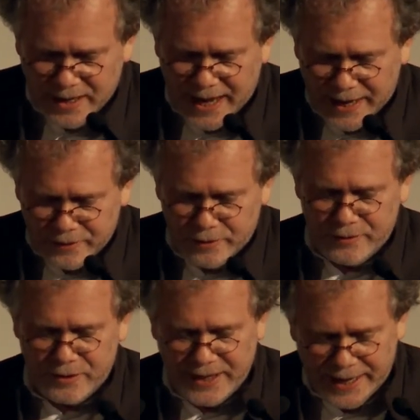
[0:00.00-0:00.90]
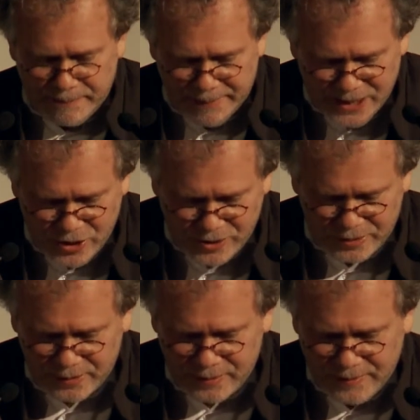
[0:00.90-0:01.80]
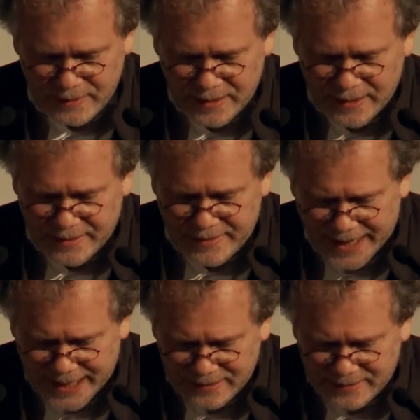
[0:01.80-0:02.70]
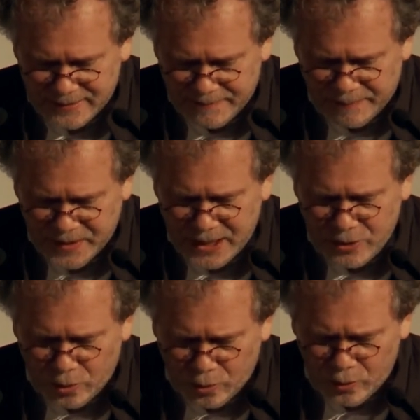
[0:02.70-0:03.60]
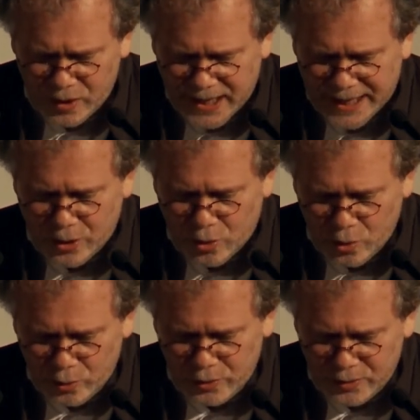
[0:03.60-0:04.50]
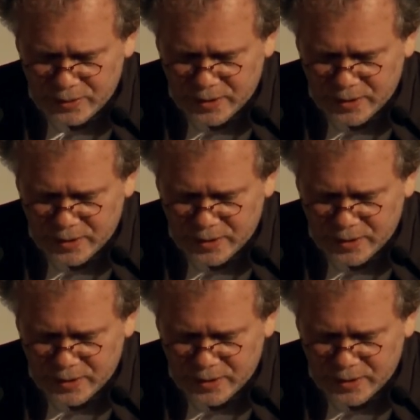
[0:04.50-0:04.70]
another dimension that, in all likelihood,